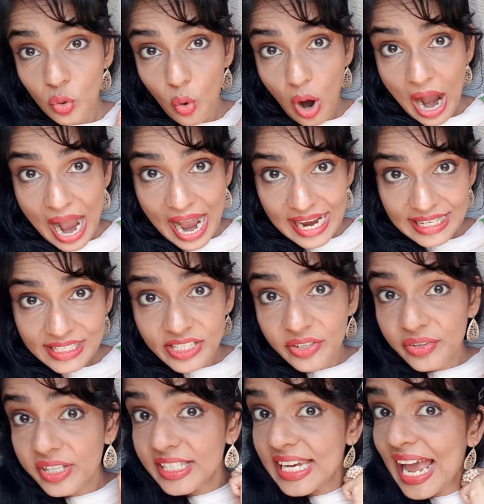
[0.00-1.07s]
So I
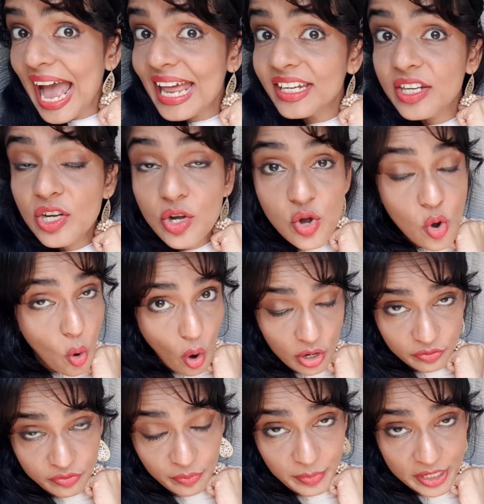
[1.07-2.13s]
seriously had no
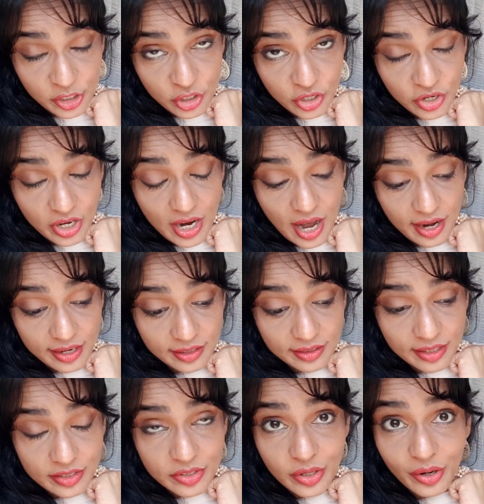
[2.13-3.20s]
information regarding
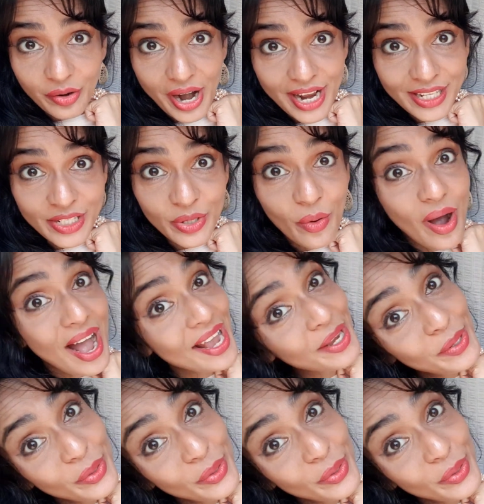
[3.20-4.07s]
this, alright. So I